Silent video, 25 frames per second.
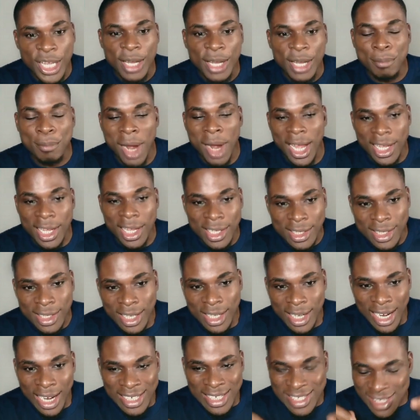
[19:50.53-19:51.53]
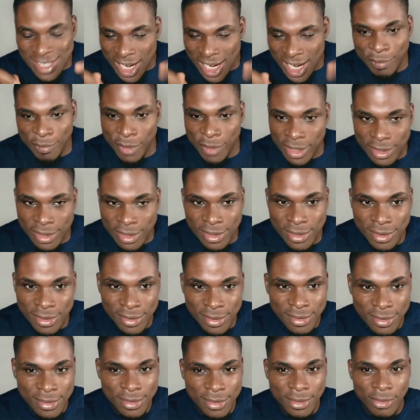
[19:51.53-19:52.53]
my assignment
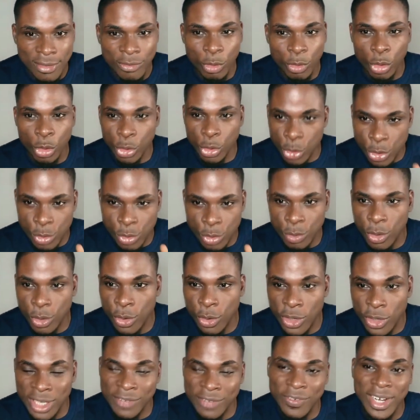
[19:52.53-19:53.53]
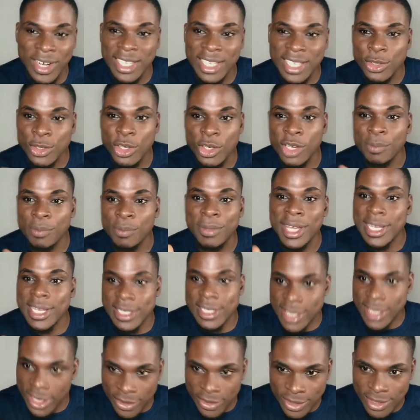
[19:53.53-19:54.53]
for you tomorrow, in fact, it's going to be a
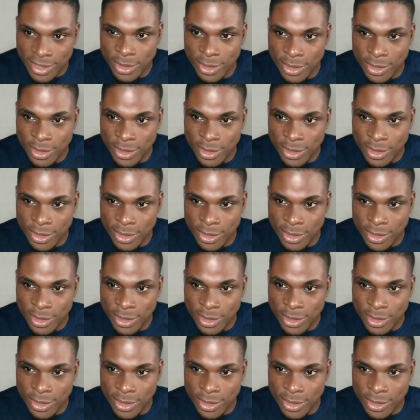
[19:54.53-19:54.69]
series.